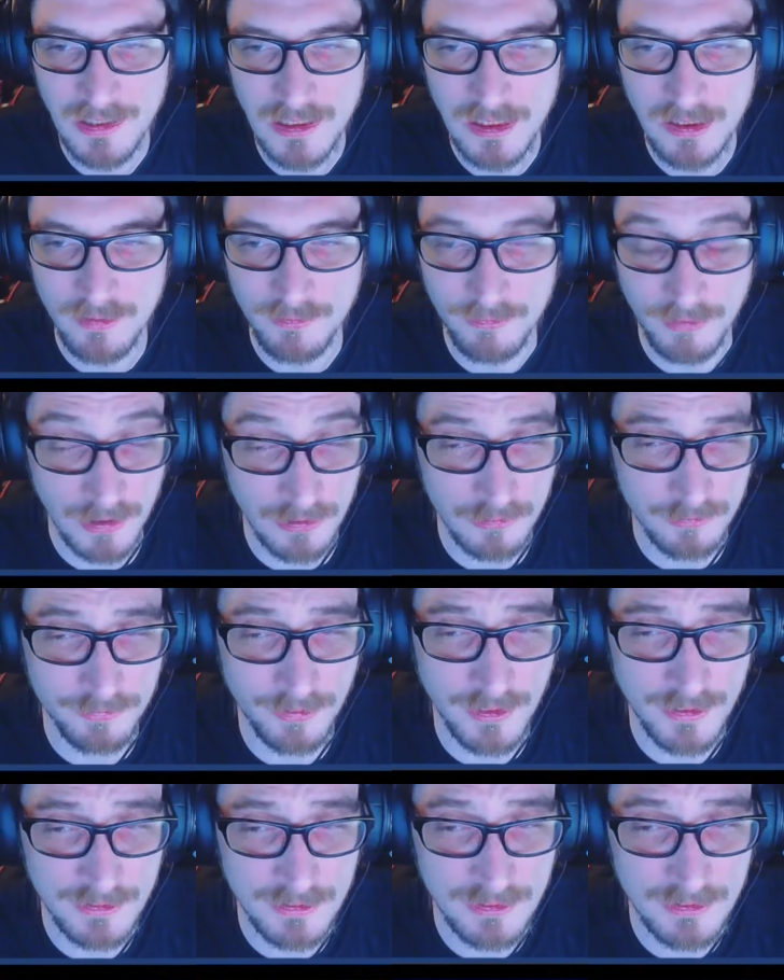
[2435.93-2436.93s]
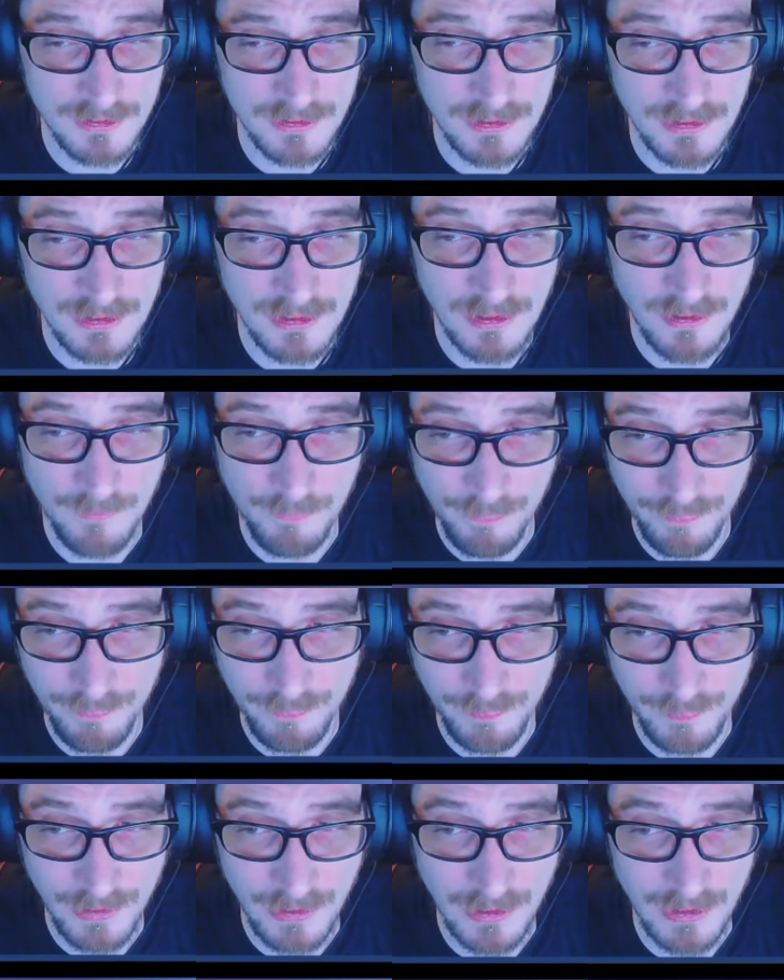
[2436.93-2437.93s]
Final Fantasy.
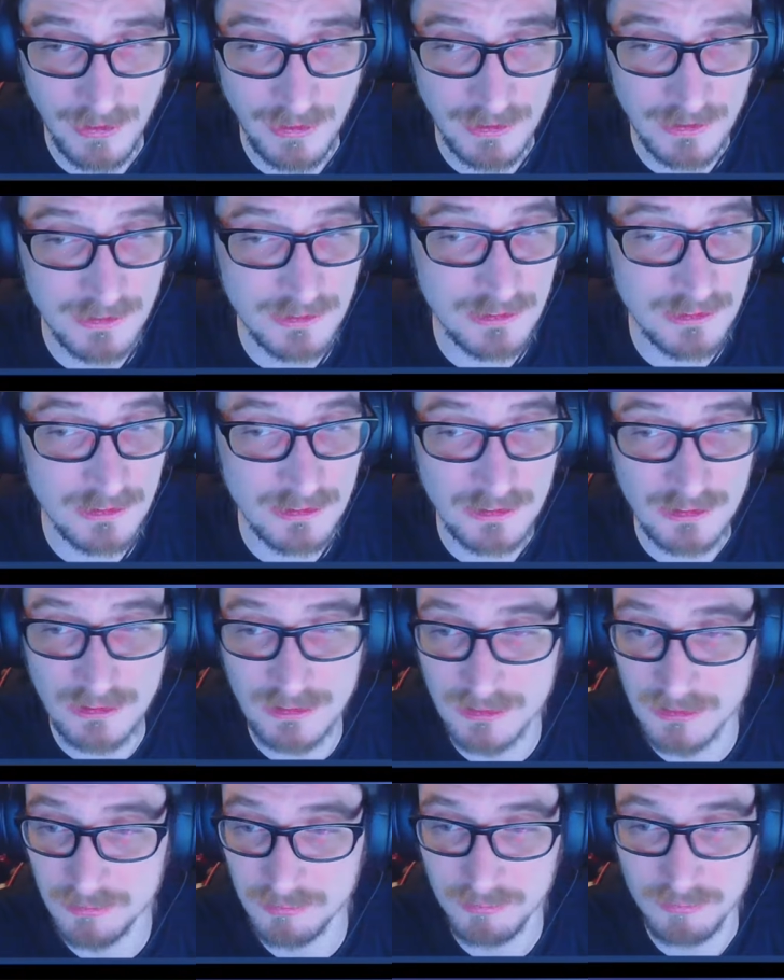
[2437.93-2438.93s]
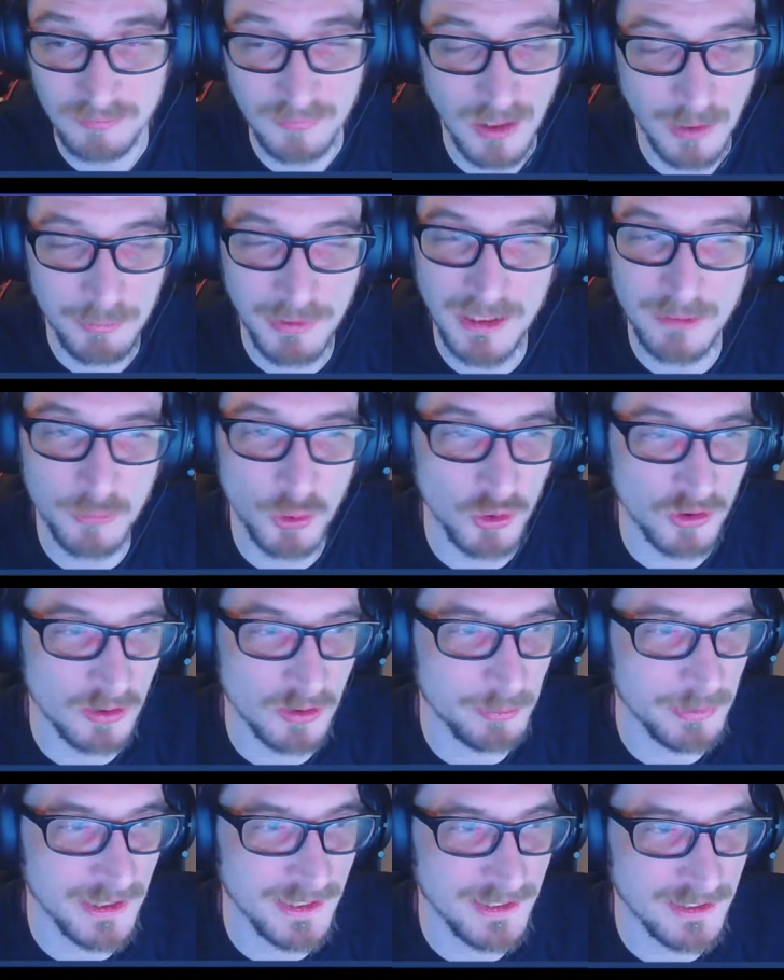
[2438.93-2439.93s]
And I played more on the
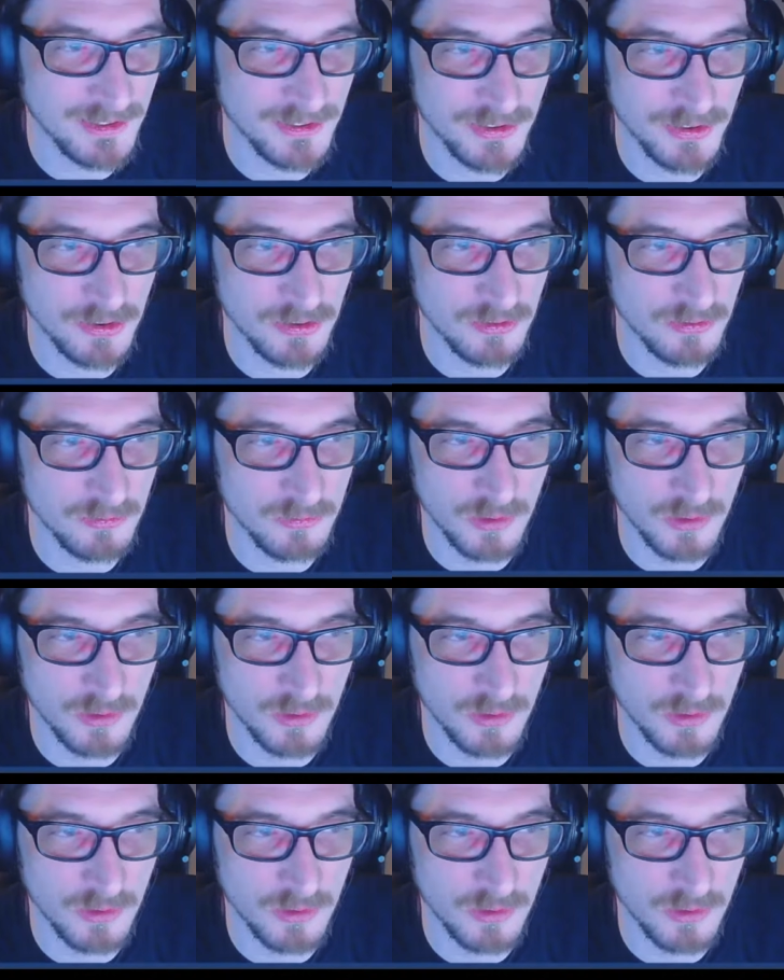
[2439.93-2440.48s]
PS2.